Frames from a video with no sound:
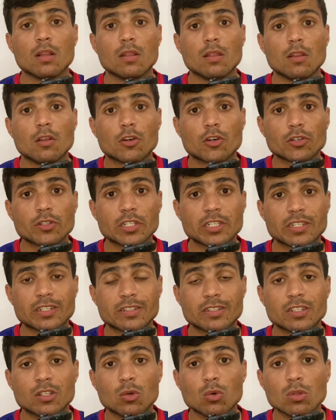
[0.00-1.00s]
Learning a
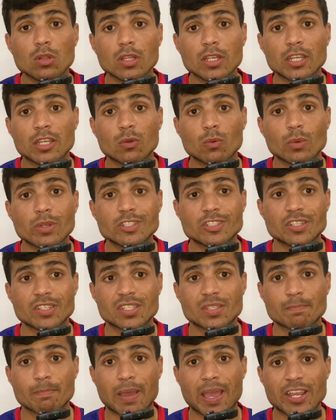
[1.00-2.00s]
new language,
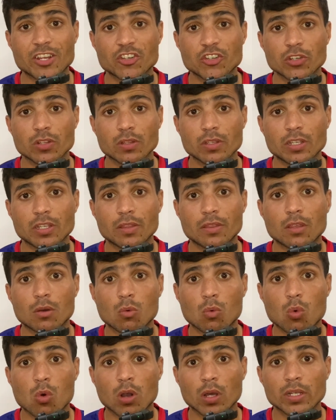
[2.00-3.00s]
especially the
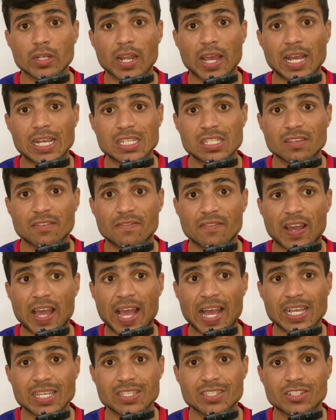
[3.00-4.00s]
one as
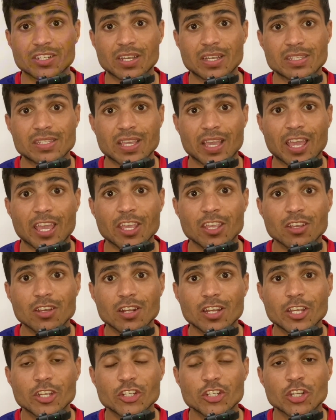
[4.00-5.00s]
vast as
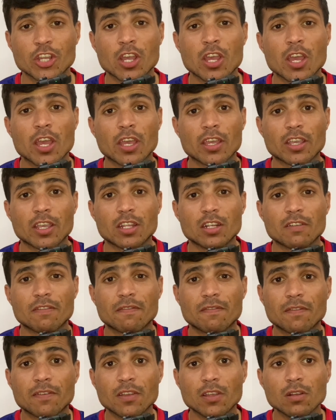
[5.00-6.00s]
English, can
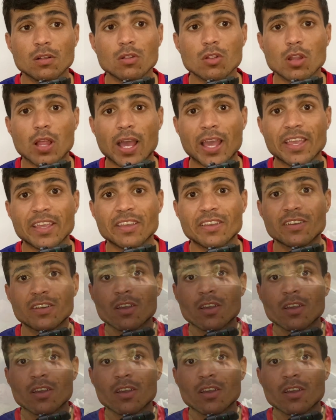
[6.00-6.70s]
feel like